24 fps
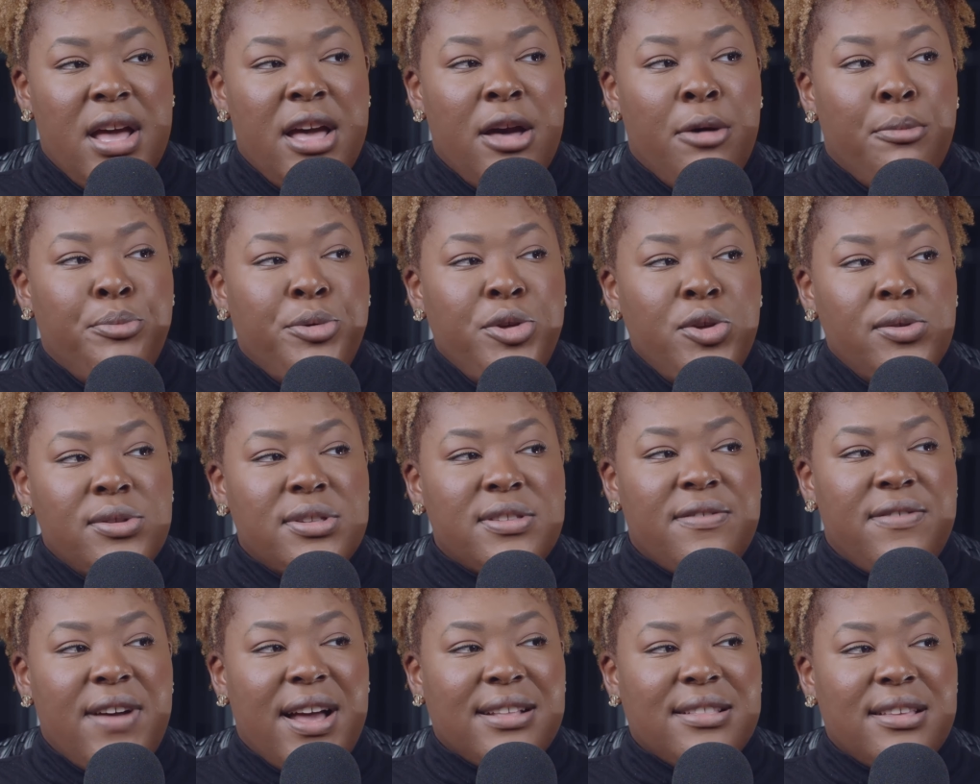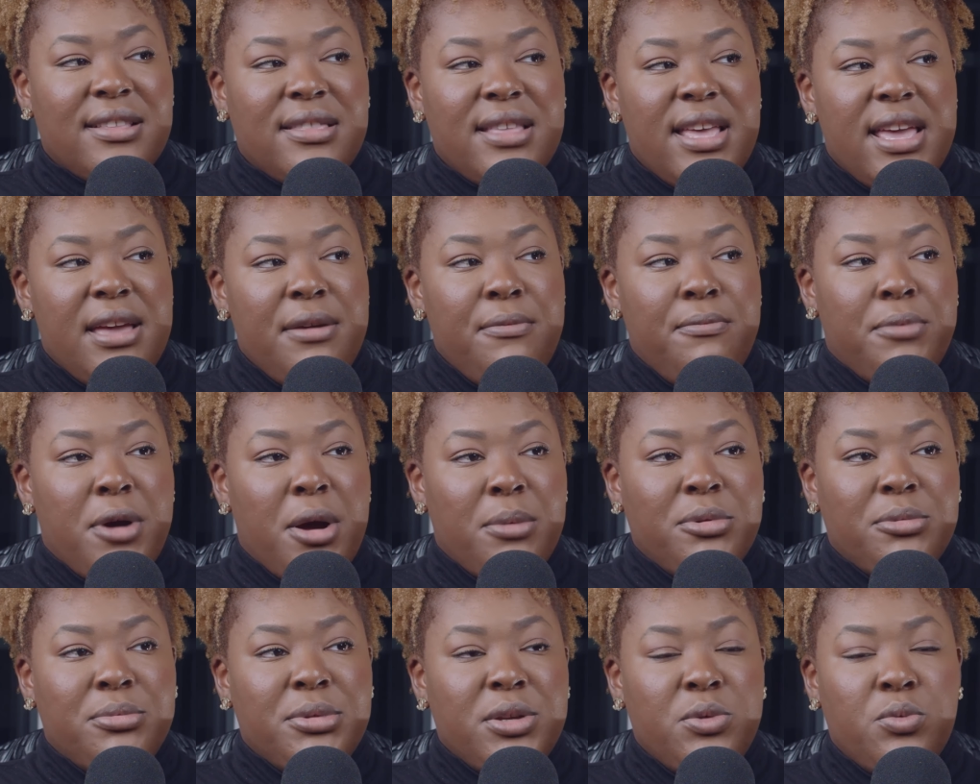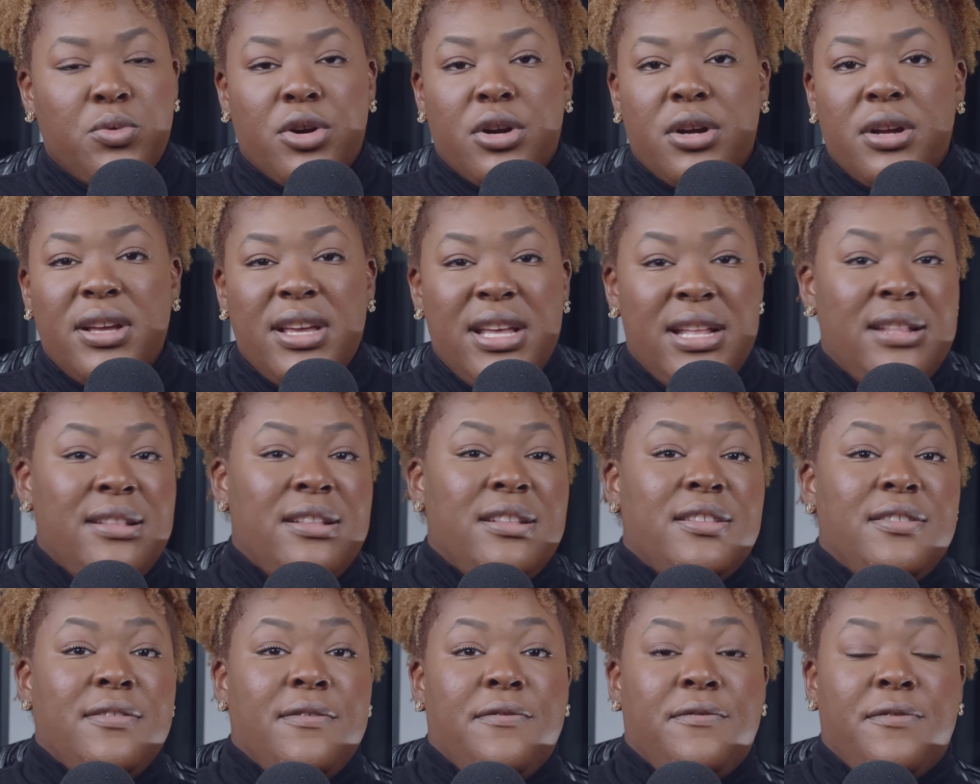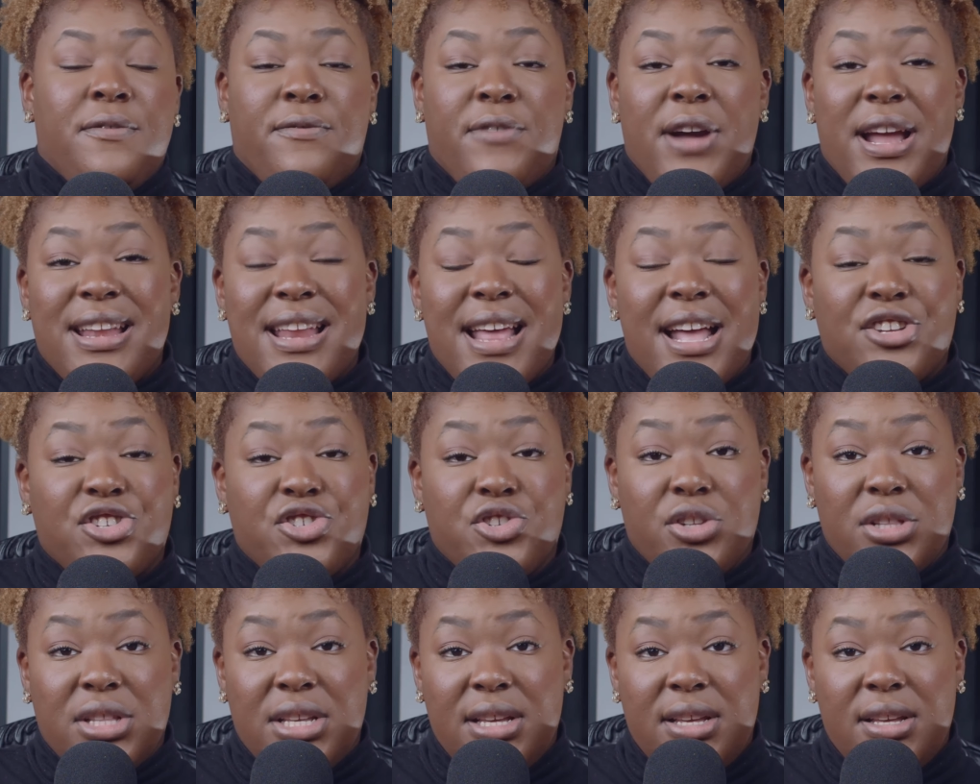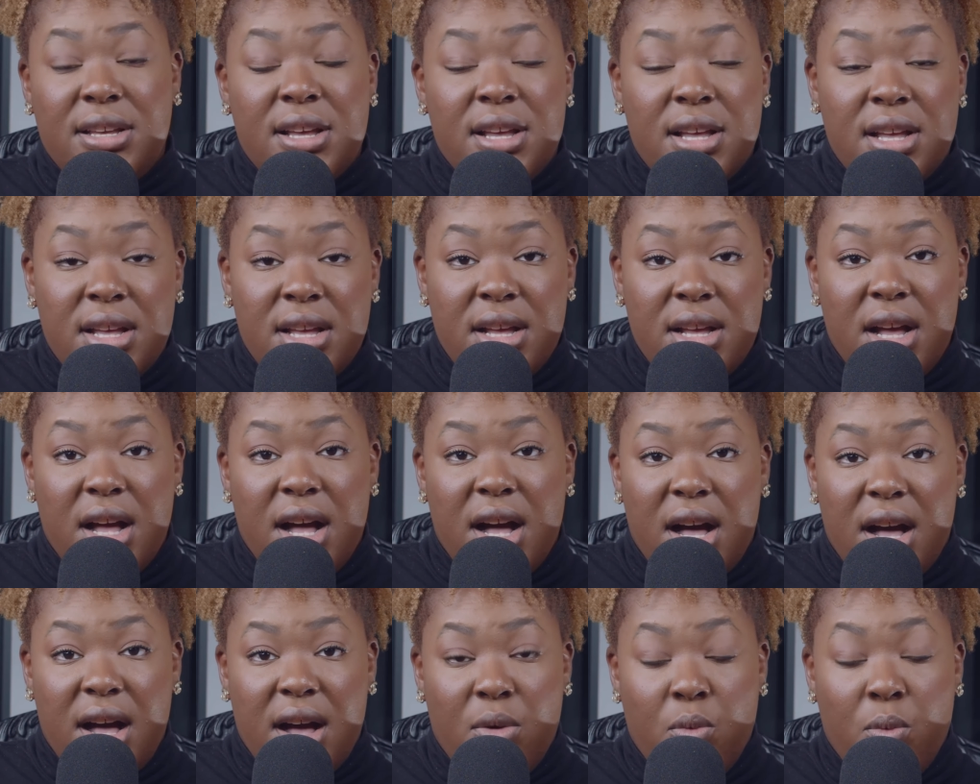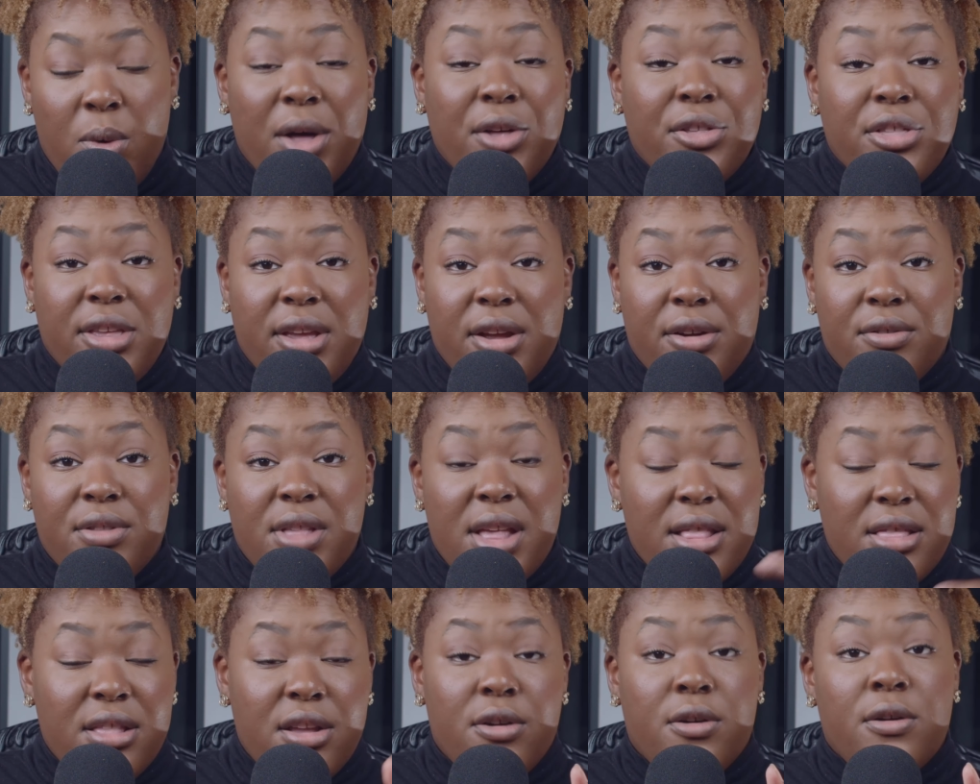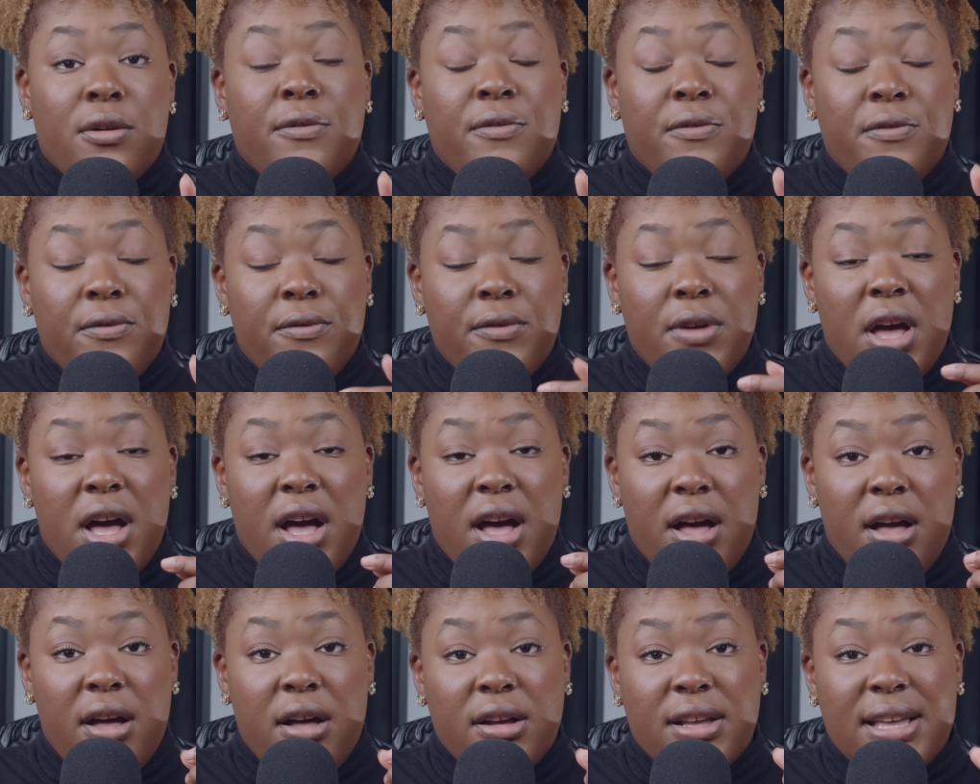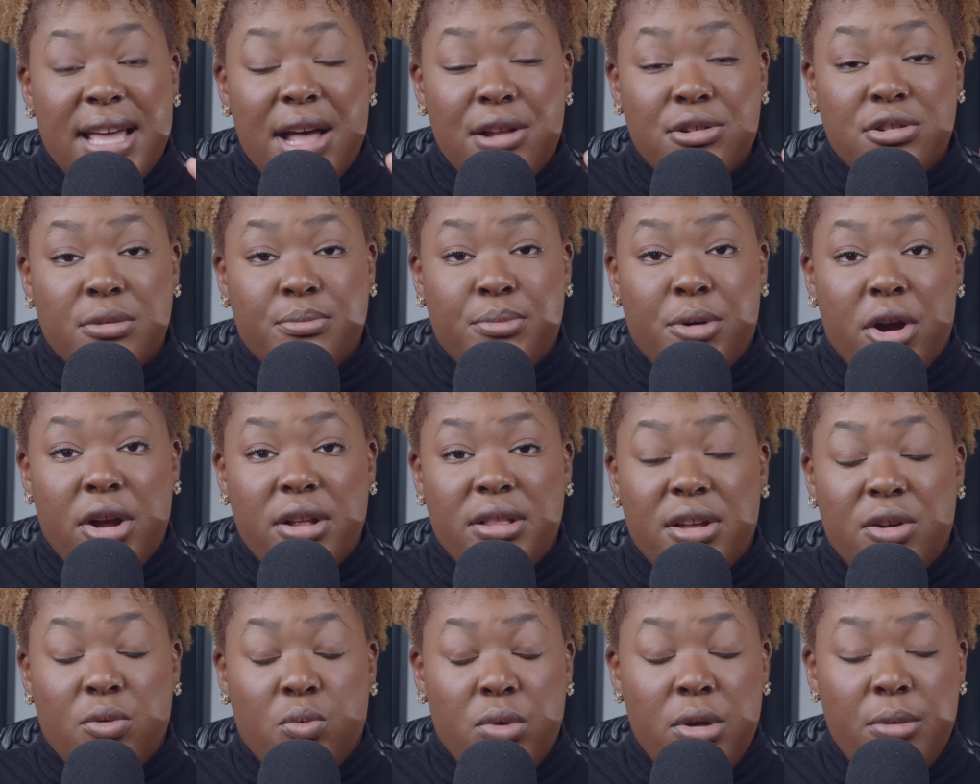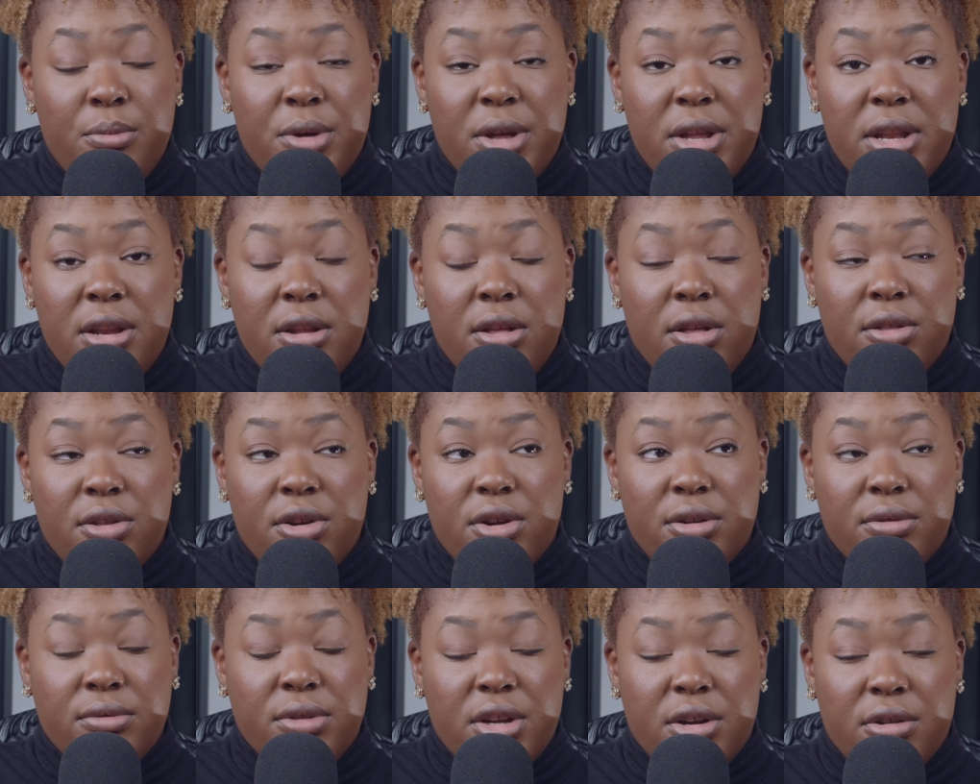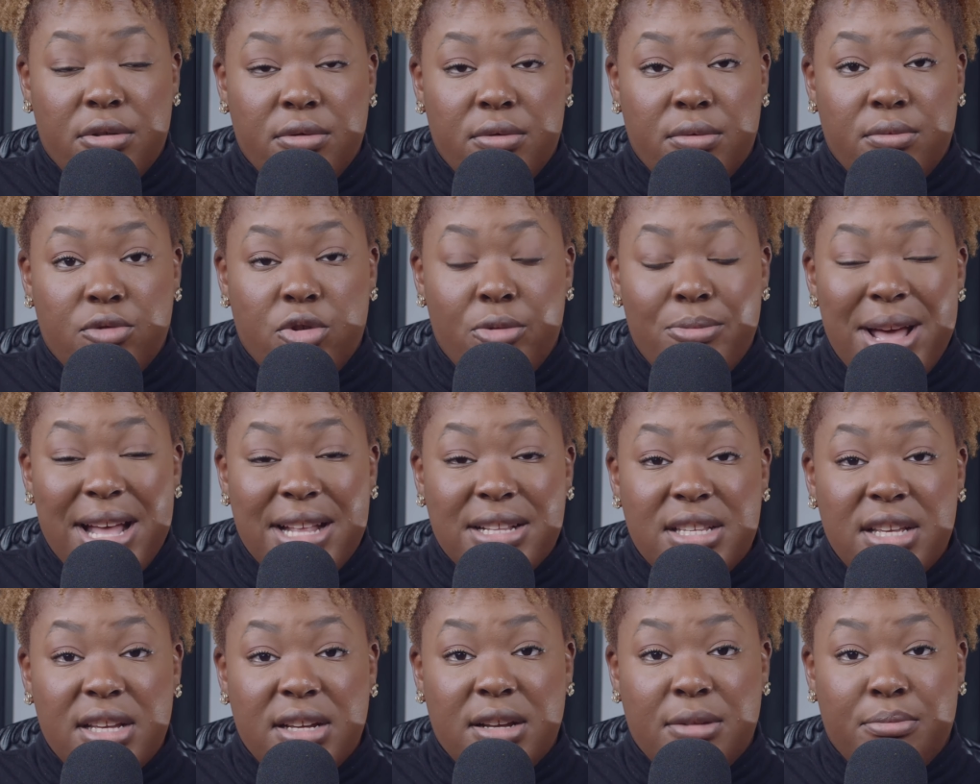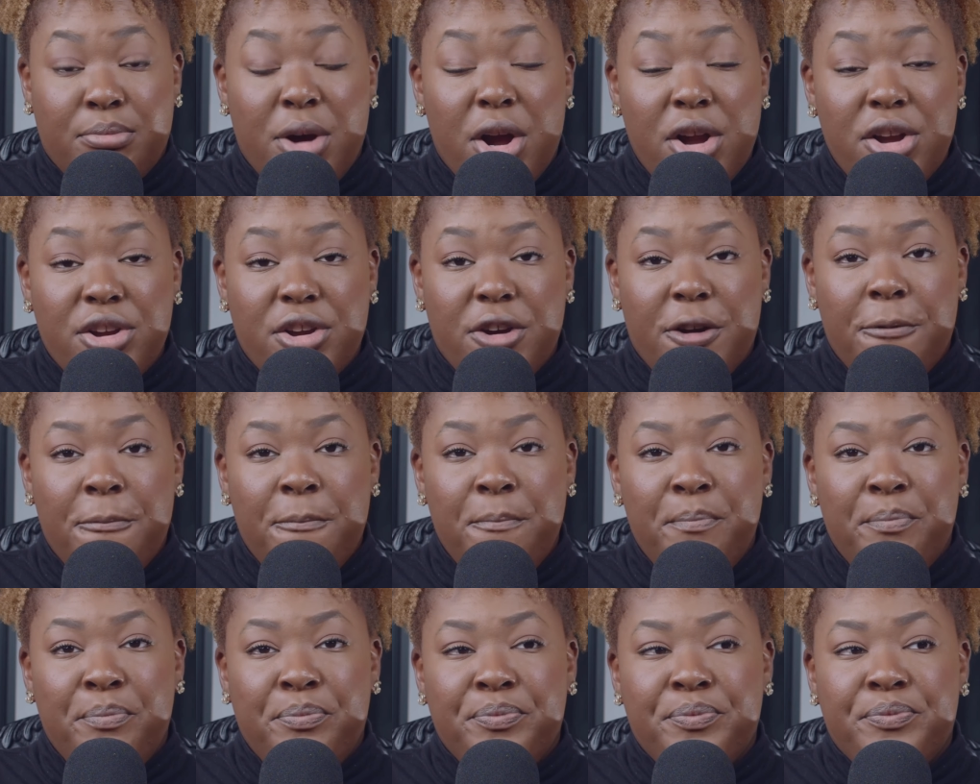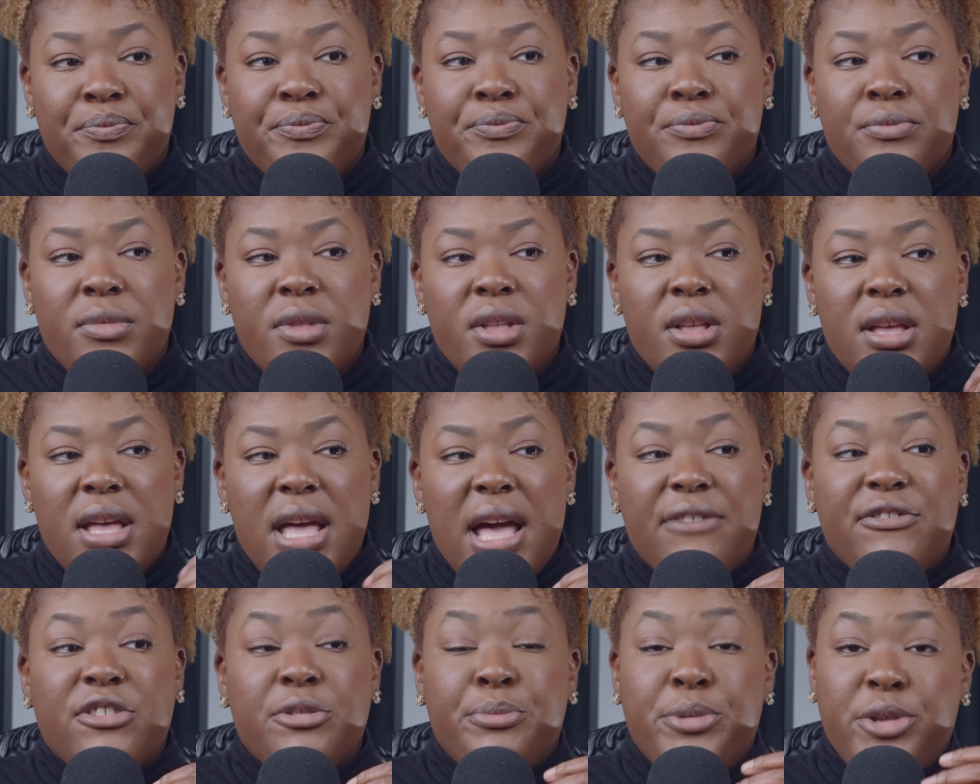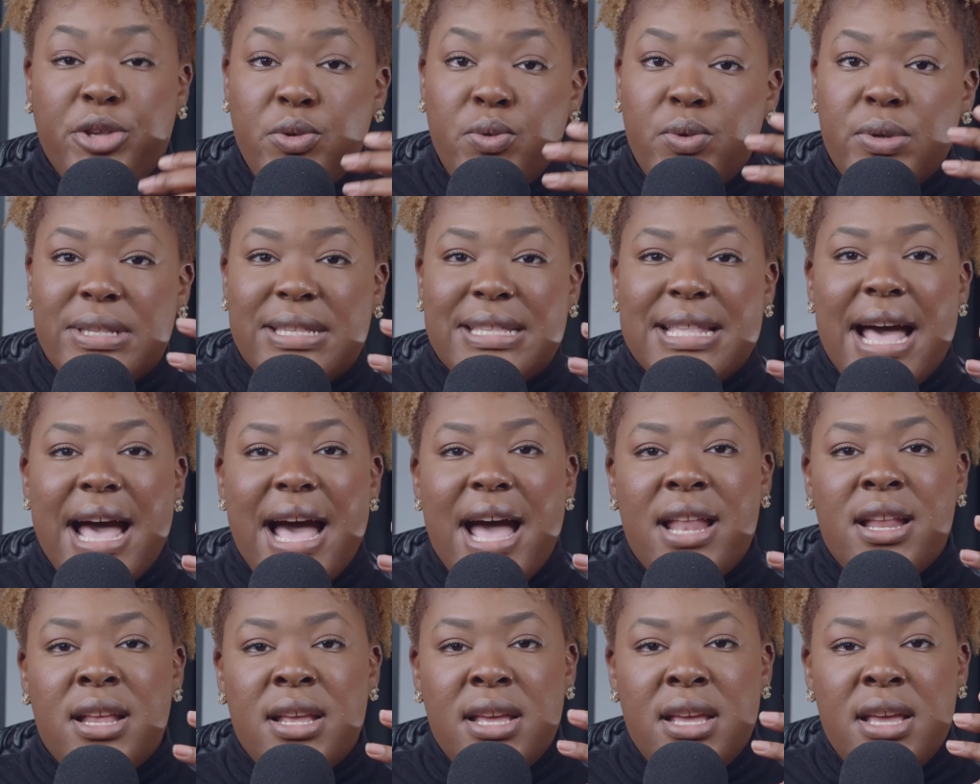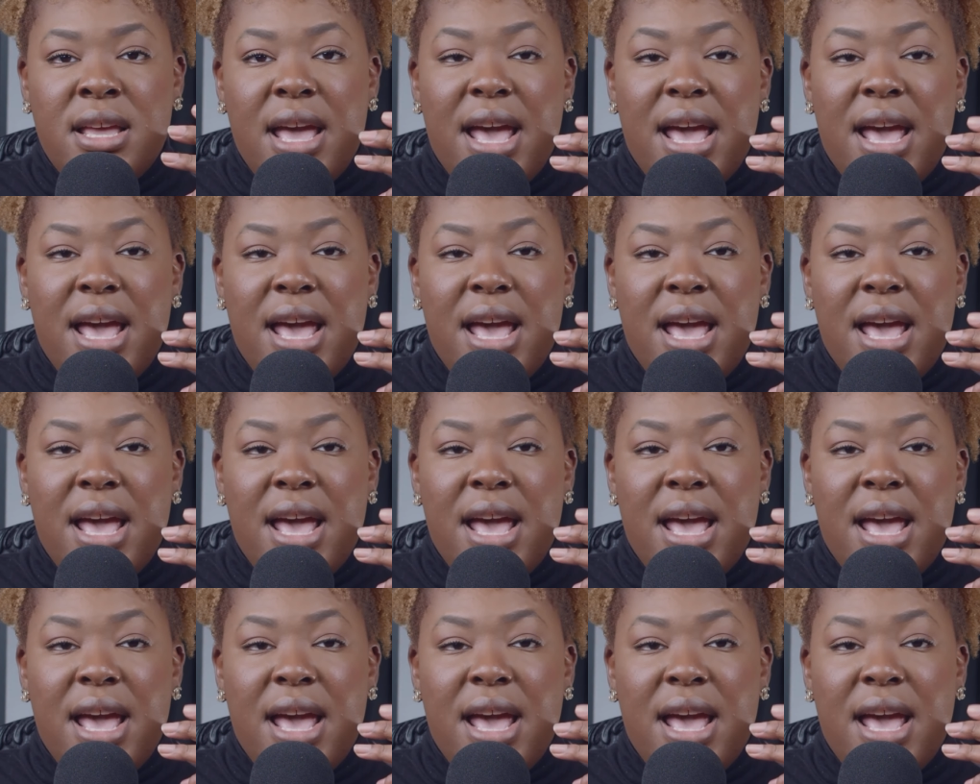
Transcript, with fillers: abuse the fact that they probably were in financially uh, wealthier than their uh, counterpart, their women or their, their romantic partner, have abused that.